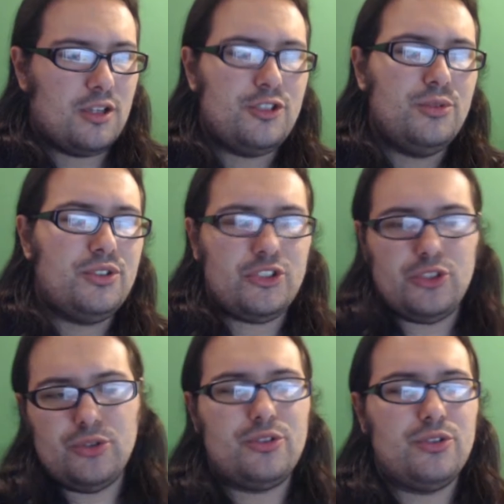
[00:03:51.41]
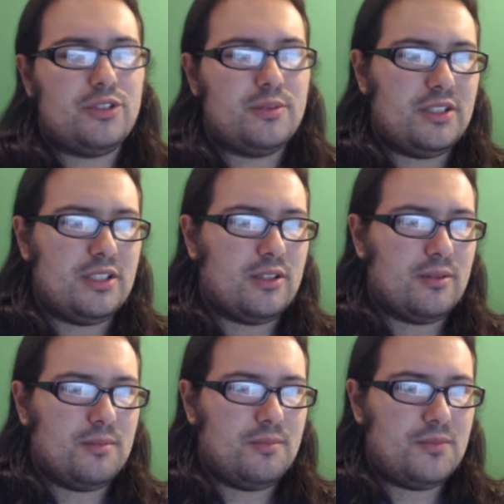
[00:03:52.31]
due
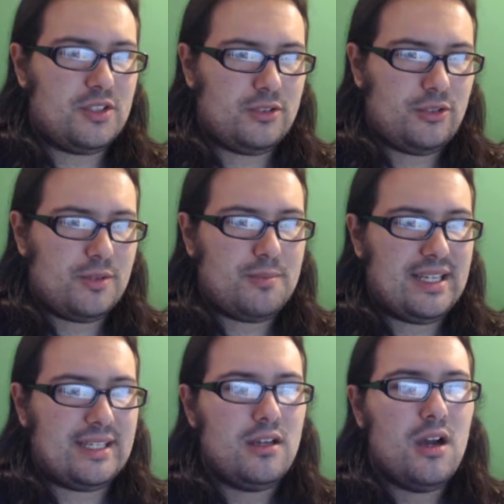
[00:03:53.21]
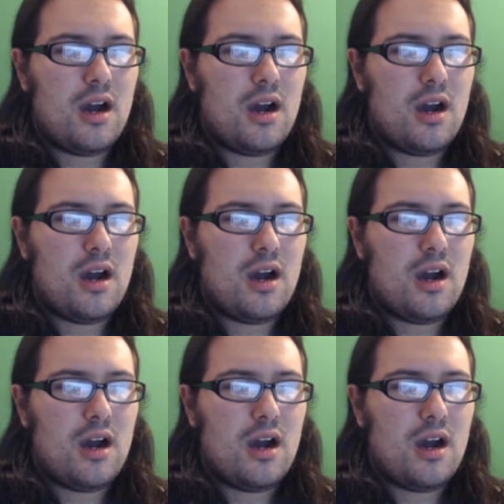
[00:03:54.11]
to me.